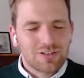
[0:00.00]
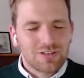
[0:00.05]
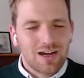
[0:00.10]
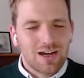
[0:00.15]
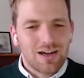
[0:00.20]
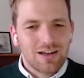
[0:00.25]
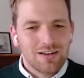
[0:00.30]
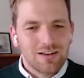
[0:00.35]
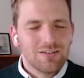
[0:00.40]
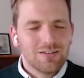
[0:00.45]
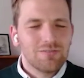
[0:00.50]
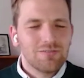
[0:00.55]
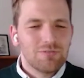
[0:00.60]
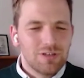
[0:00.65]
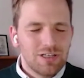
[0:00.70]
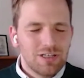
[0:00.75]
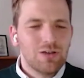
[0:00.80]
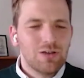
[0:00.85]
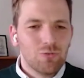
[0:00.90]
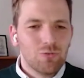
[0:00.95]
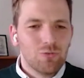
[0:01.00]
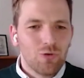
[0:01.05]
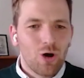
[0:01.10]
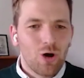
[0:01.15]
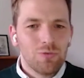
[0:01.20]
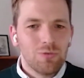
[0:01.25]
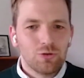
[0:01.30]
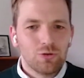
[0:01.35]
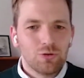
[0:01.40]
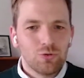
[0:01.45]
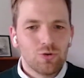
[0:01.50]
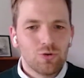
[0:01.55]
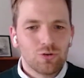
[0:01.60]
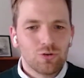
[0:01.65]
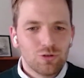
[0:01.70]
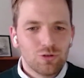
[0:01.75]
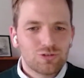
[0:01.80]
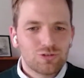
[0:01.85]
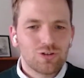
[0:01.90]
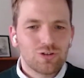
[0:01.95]
guy, he'll normally do a
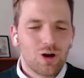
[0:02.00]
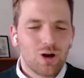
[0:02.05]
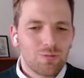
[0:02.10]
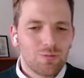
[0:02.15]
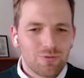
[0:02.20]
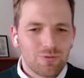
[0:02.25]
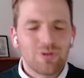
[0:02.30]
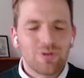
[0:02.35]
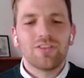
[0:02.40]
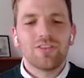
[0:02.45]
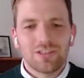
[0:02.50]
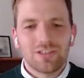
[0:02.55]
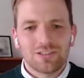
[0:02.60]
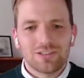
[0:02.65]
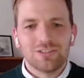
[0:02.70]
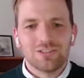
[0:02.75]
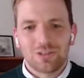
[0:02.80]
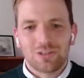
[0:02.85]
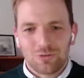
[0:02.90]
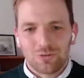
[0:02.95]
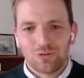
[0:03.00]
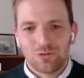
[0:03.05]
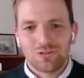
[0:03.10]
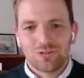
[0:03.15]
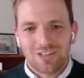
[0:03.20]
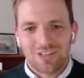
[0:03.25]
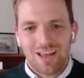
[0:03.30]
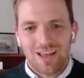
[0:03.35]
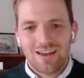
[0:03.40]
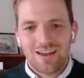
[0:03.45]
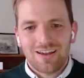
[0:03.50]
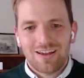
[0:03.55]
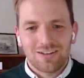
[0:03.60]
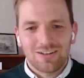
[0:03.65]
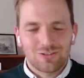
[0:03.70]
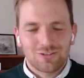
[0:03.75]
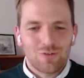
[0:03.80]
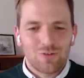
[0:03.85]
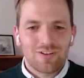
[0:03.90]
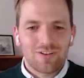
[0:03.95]
good job. This is a good stack and
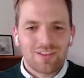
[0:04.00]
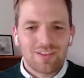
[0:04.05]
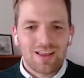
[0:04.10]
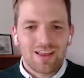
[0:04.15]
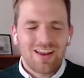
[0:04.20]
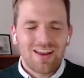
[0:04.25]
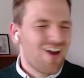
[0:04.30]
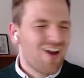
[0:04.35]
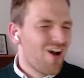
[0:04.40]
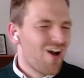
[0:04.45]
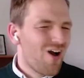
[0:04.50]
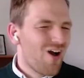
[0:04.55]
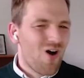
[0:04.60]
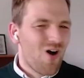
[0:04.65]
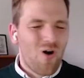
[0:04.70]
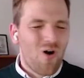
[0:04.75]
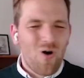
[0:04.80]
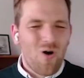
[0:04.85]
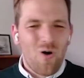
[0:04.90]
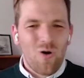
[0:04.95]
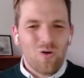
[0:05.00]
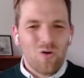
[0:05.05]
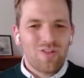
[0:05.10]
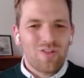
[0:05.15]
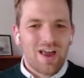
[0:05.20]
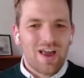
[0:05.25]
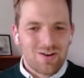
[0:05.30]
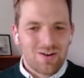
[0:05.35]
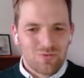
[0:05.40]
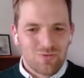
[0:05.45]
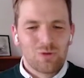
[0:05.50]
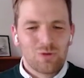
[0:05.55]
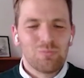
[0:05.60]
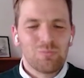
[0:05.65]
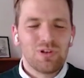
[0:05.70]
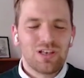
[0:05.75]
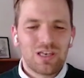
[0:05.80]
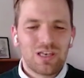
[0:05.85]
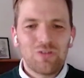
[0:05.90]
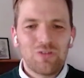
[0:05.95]
stuff like that. All that will
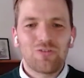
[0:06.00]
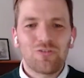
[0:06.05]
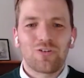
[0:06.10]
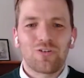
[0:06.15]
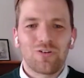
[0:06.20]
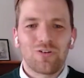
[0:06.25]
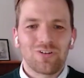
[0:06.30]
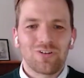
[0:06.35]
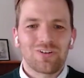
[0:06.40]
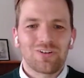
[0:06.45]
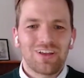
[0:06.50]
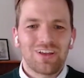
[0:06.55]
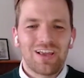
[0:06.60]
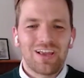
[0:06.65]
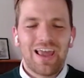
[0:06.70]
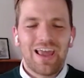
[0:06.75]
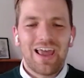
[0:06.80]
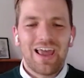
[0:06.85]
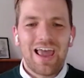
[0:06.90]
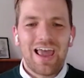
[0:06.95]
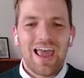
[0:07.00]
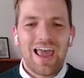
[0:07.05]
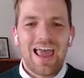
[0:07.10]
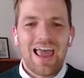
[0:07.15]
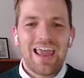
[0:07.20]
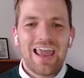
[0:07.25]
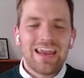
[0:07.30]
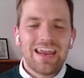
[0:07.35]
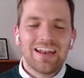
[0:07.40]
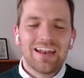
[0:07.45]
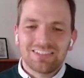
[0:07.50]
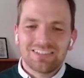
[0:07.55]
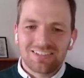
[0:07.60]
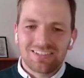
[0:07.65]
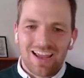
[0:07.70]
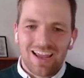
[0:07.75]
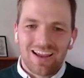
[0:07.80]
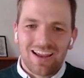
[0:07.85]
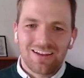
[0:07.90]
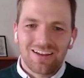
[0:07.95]
be difficult in a
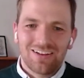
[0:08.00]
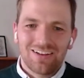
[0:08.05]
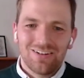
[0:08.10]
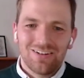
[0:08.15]
stack